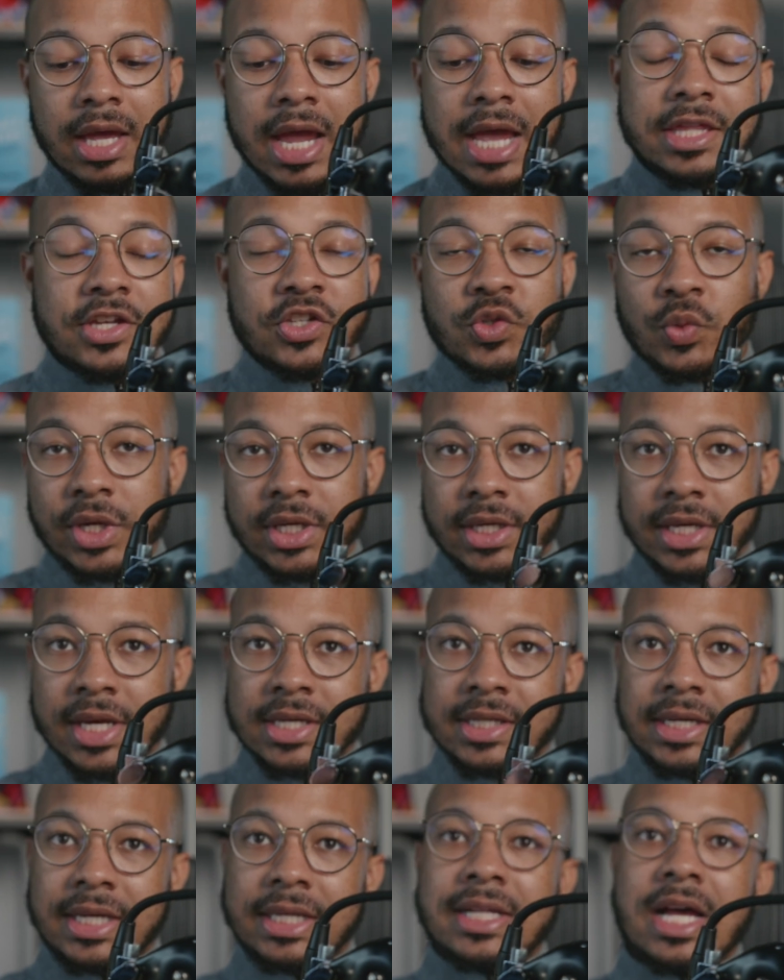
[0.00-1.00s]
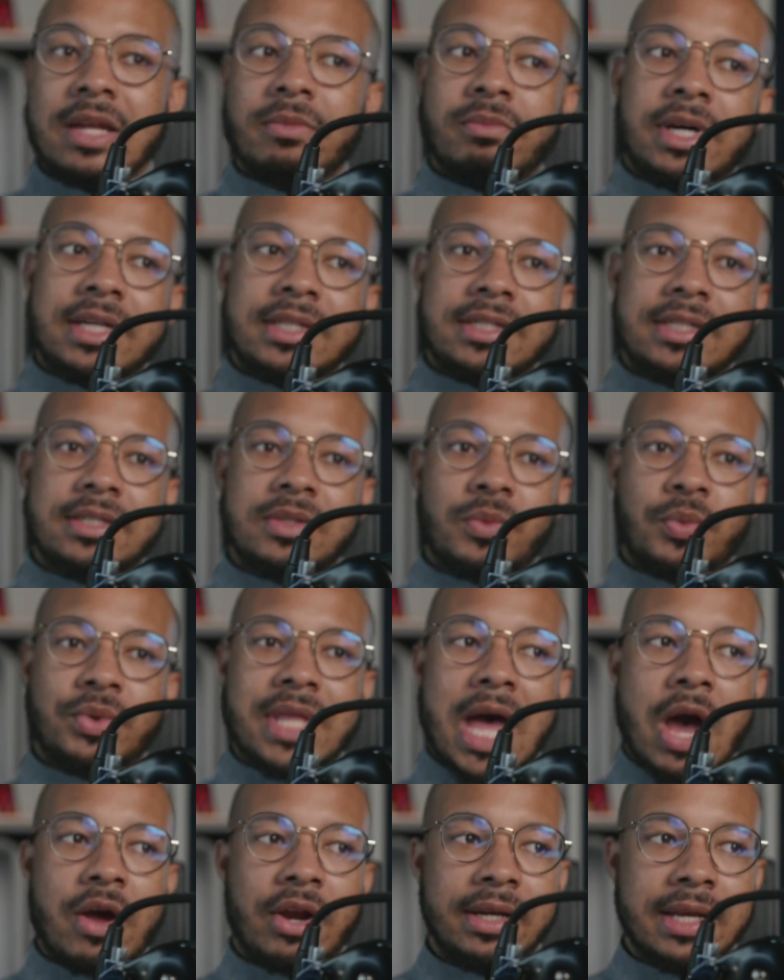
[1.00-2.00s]
And this weekend, Elon Musk,
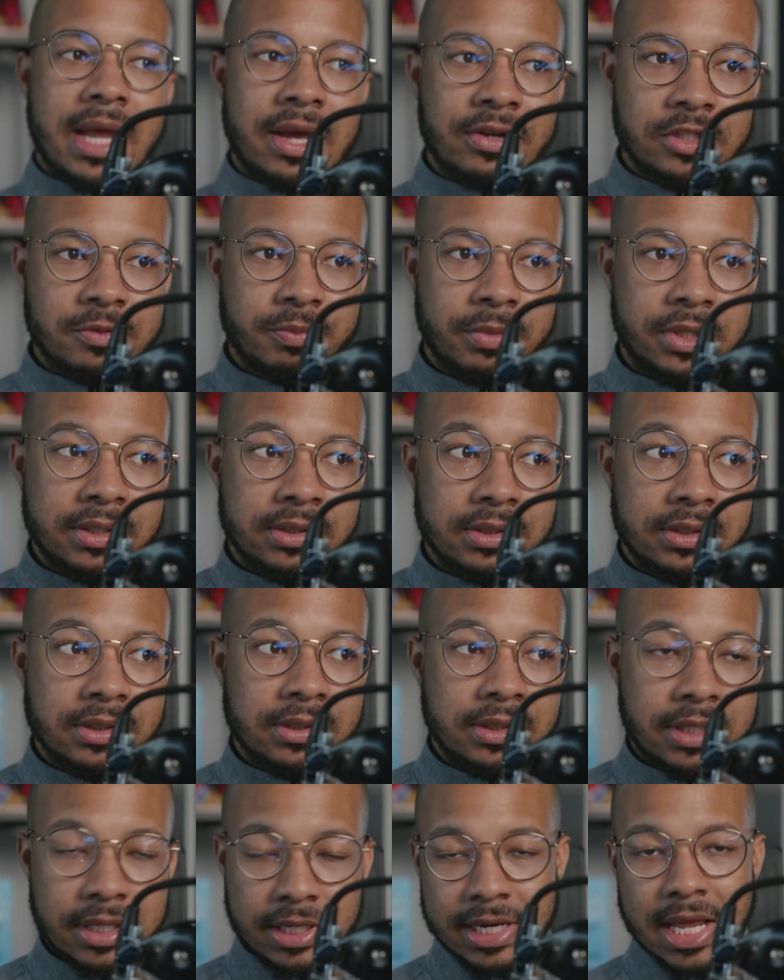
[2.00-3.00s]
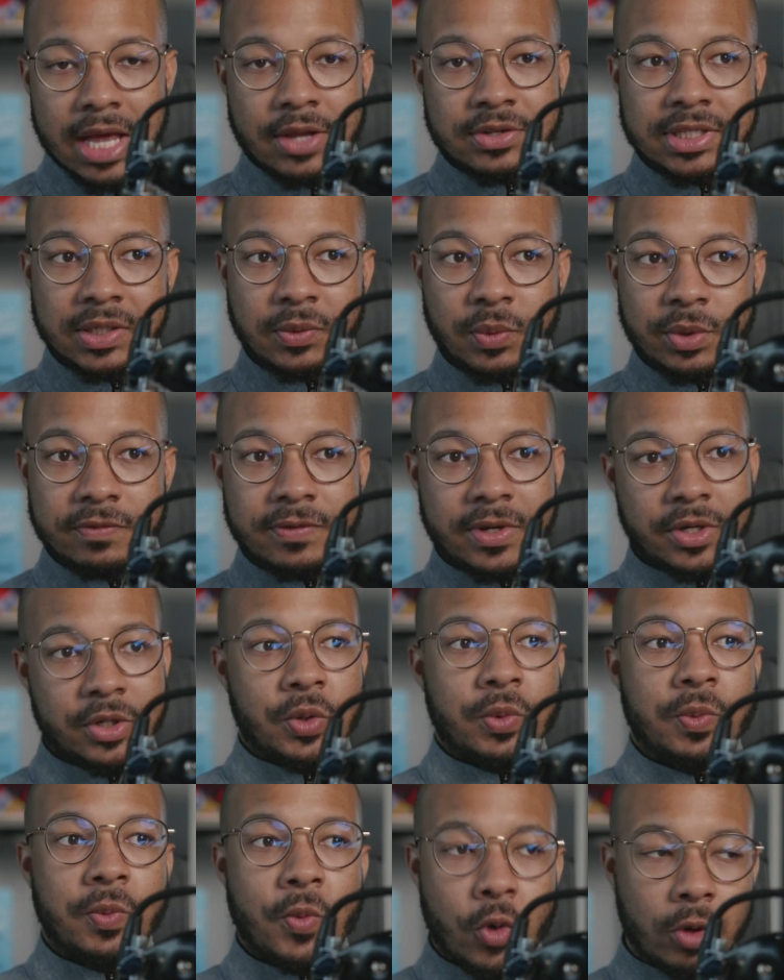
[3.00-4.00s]
without announcement, then announcing with
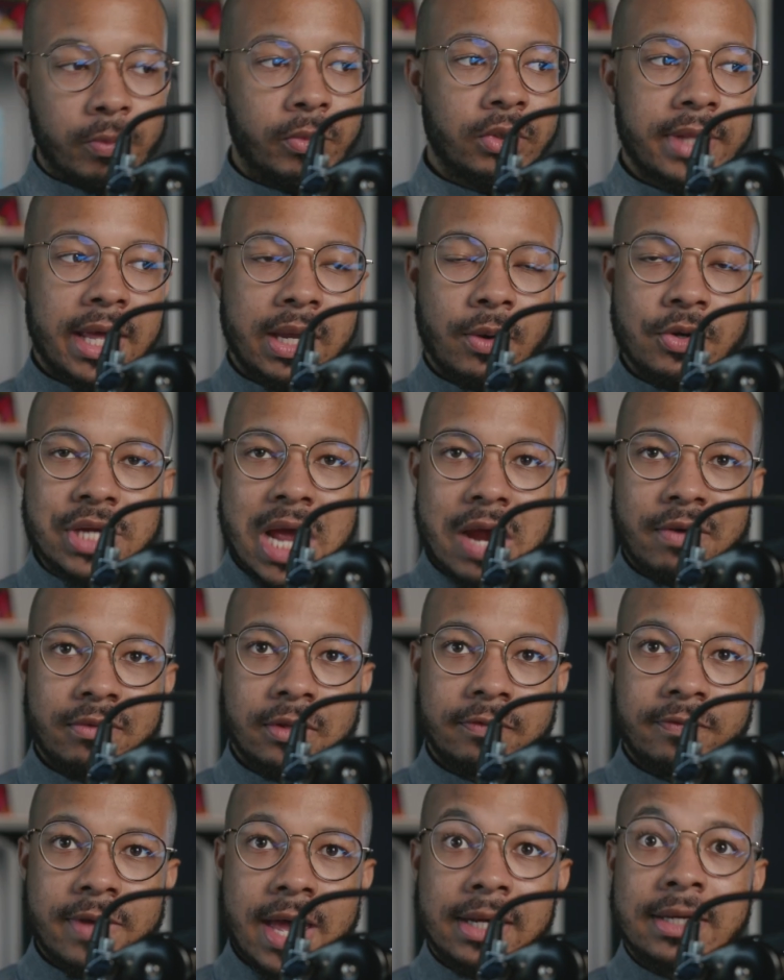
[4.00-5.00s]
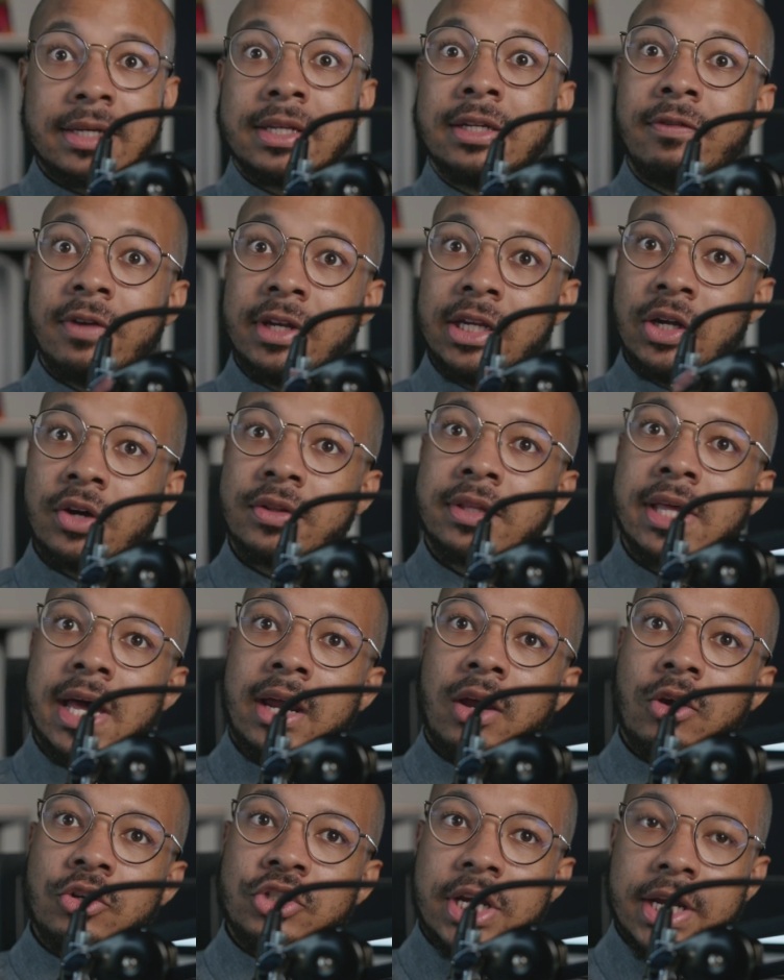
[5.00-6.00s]
very horrible language after the fact, did a video on
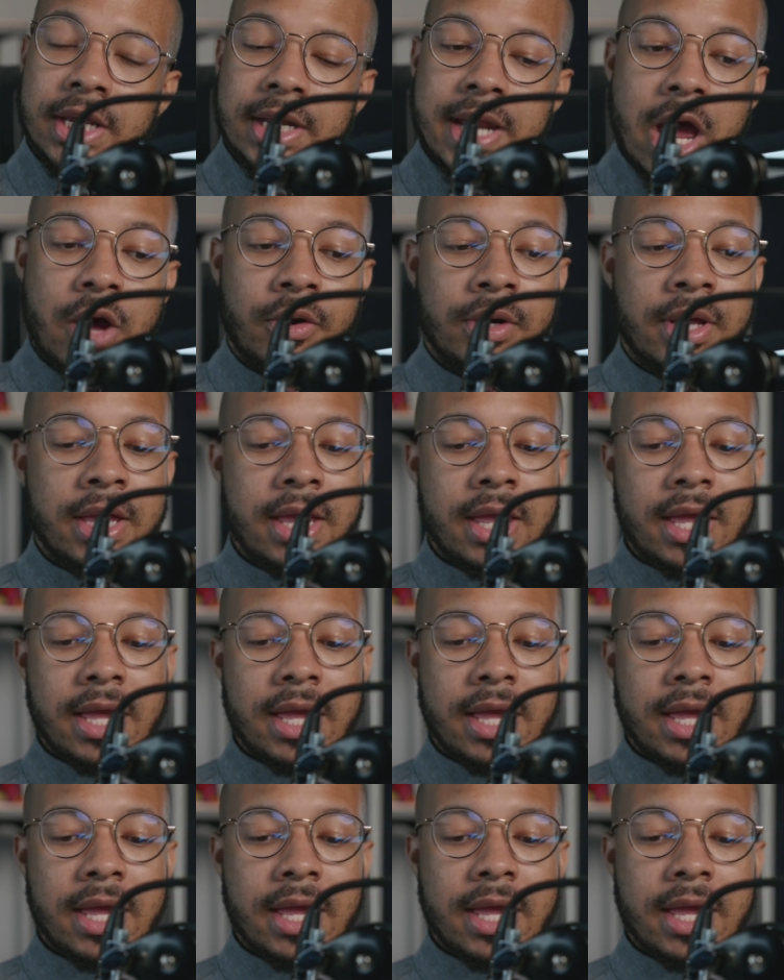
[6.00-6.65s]
that, go check it out.